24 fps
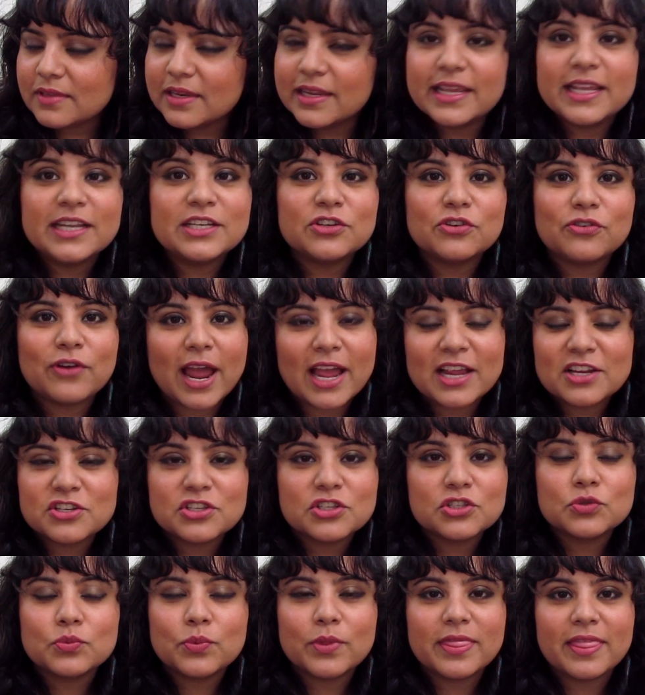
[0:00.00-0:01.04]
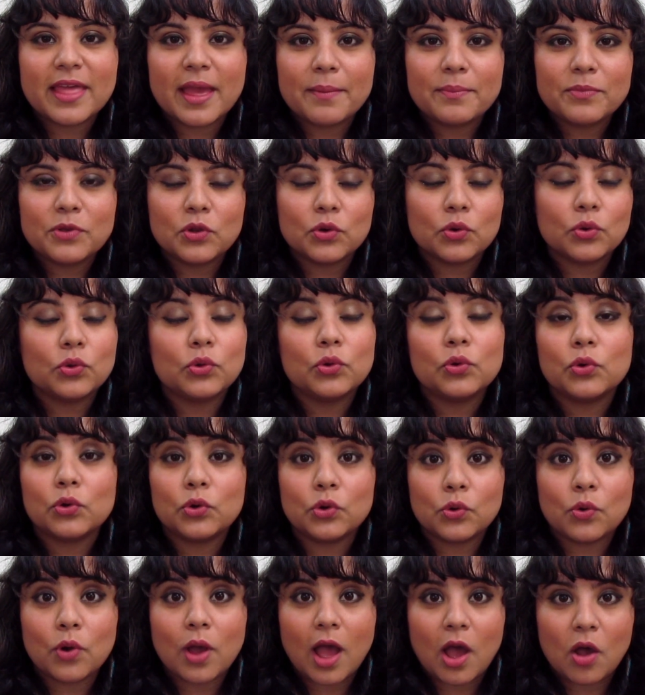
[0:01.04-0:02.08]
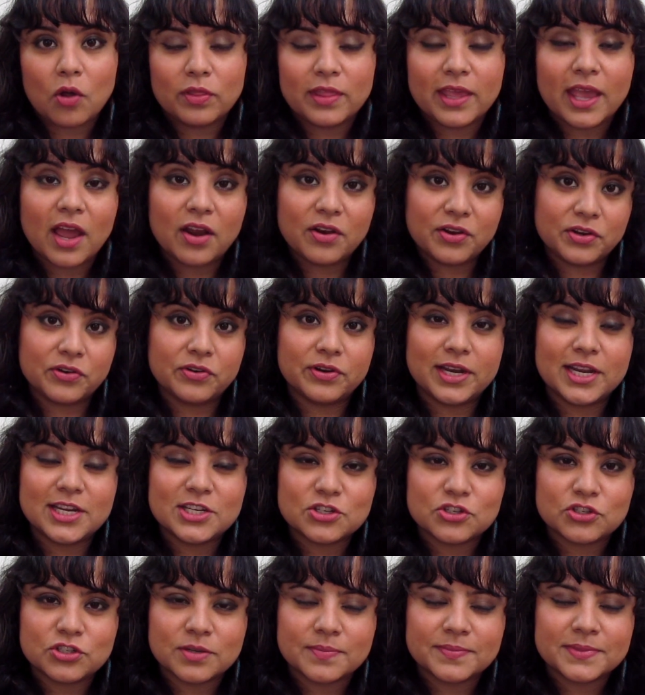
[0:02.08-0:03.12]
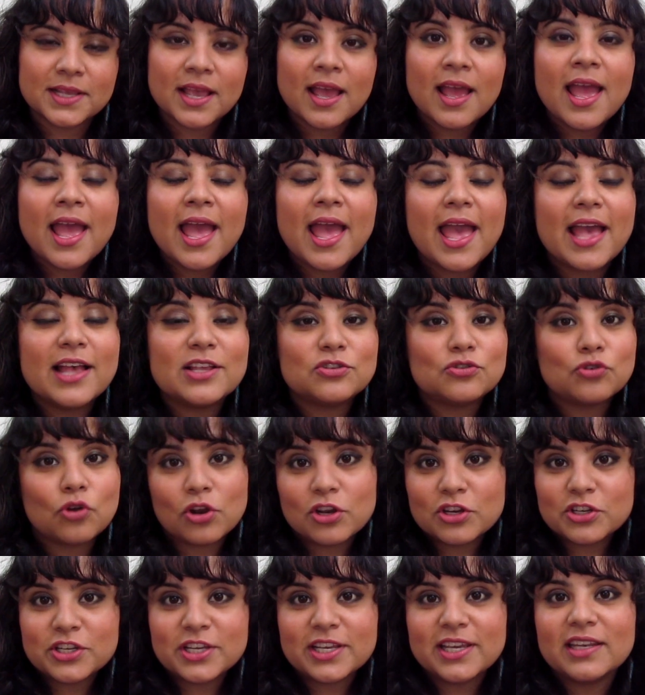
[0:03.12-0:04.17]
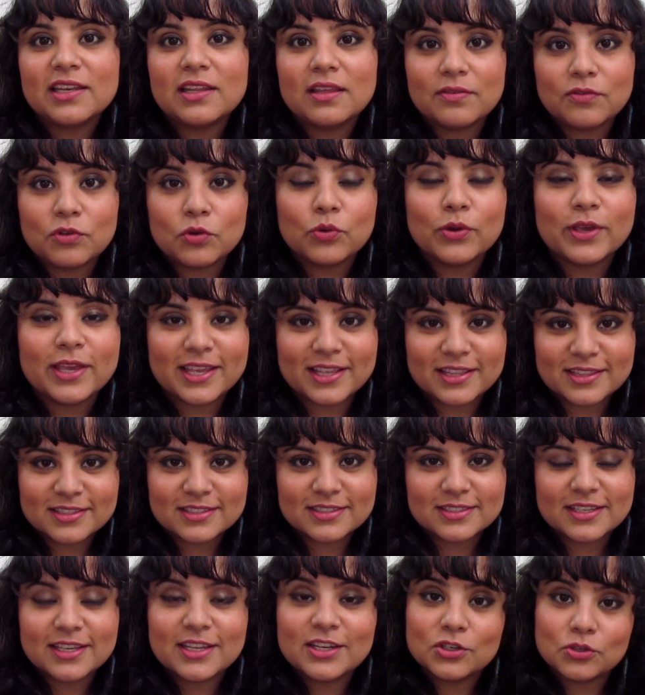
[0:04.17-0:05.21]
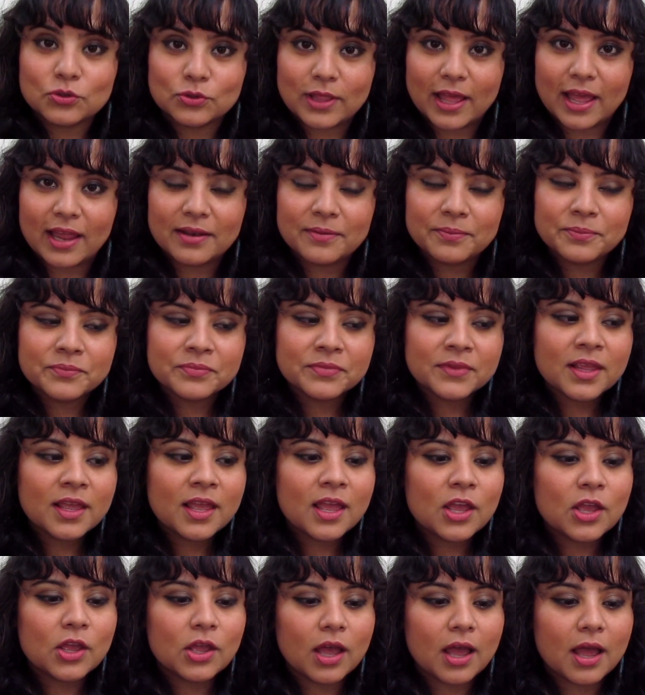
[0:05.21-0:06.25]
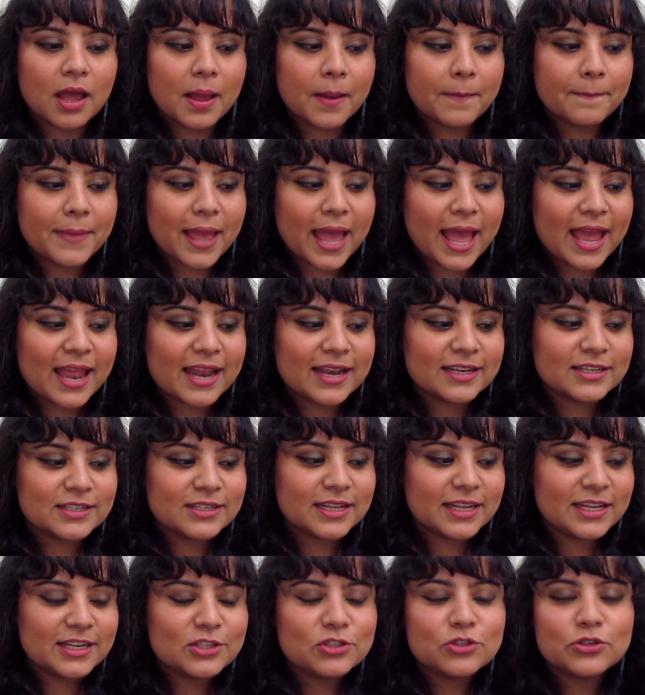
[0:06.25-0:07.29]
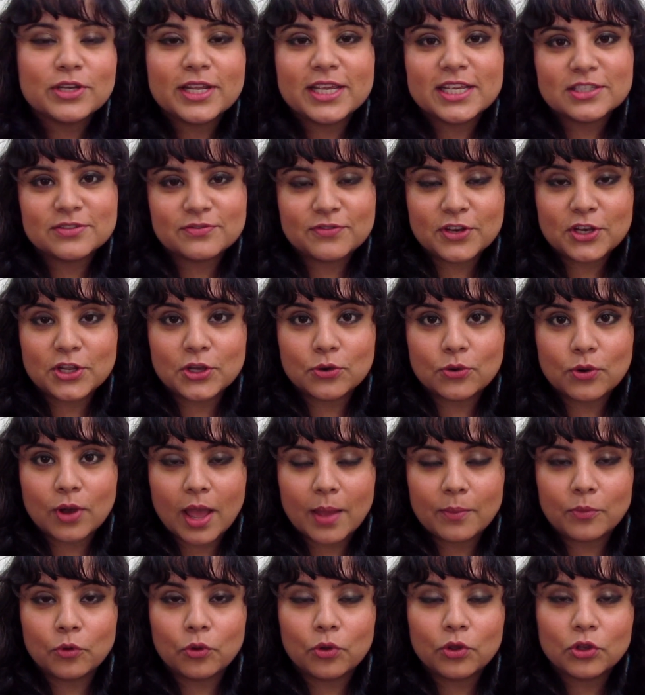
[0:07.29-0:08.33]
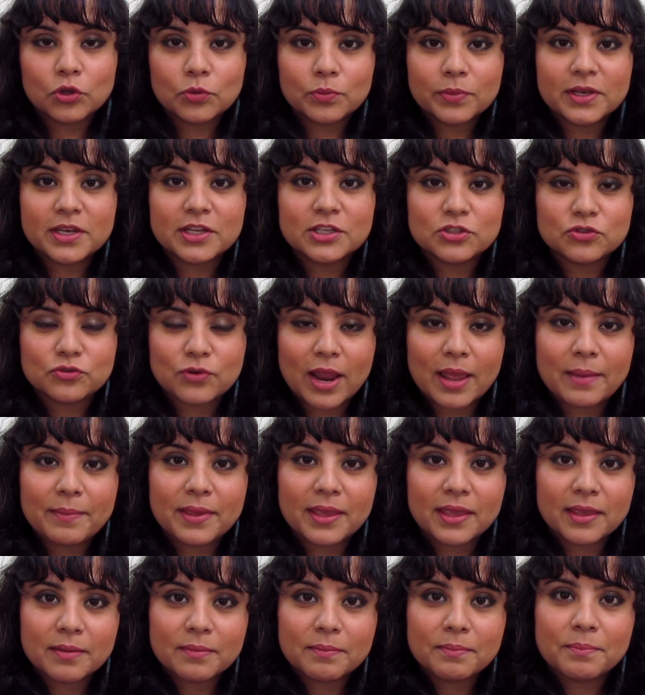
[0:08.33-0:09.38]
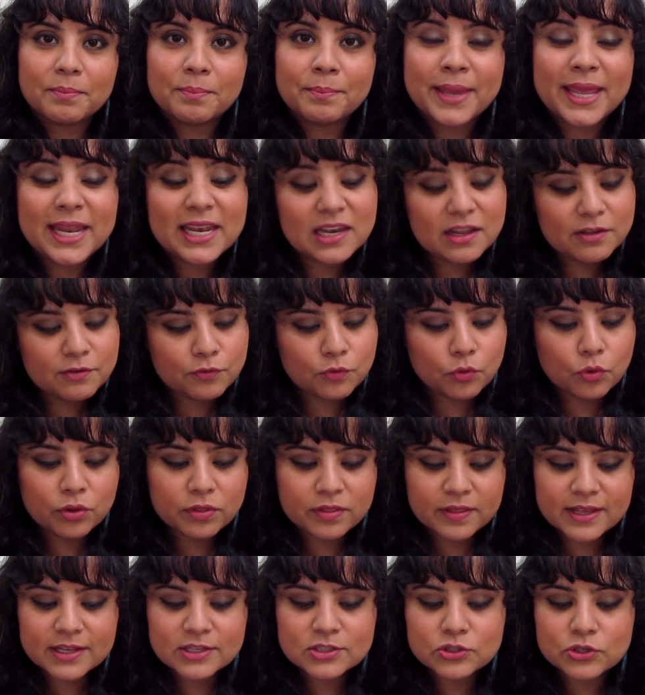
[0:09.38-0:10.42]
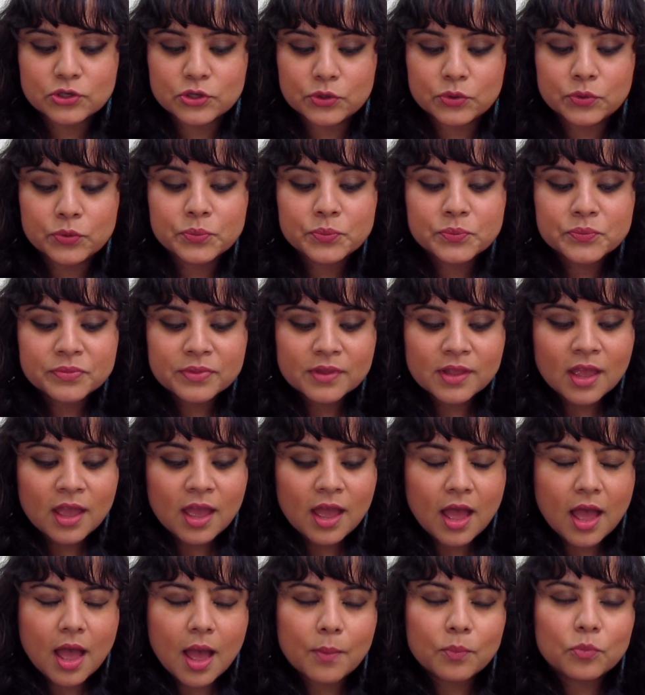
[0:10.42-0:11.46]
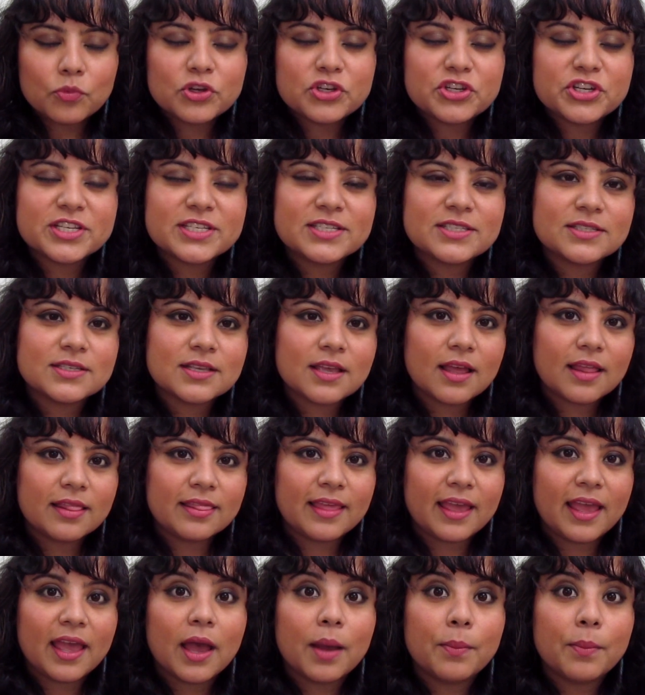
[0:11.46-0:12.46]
interactions with them, you know, you don't know how they are in relationships. Astrology can give you hints into that. And in today's video, I'm going to be describing mainly four things to you, which is their